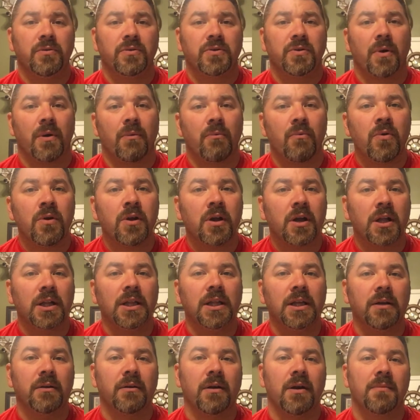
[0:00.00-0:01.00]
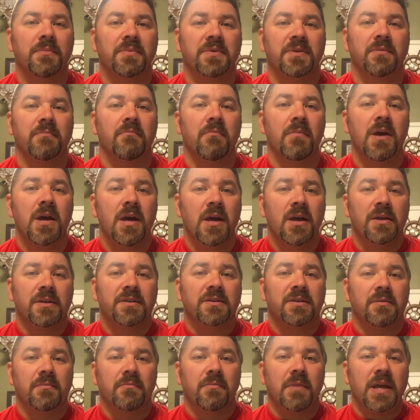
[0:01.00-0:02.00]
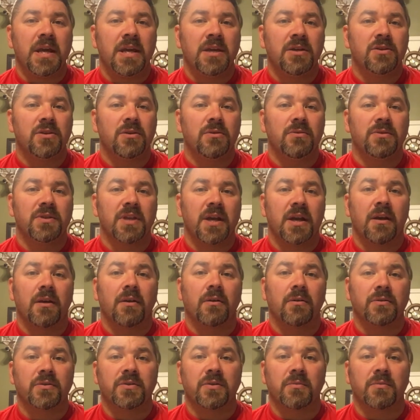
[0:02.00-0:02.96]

So I want to clear up some issues there,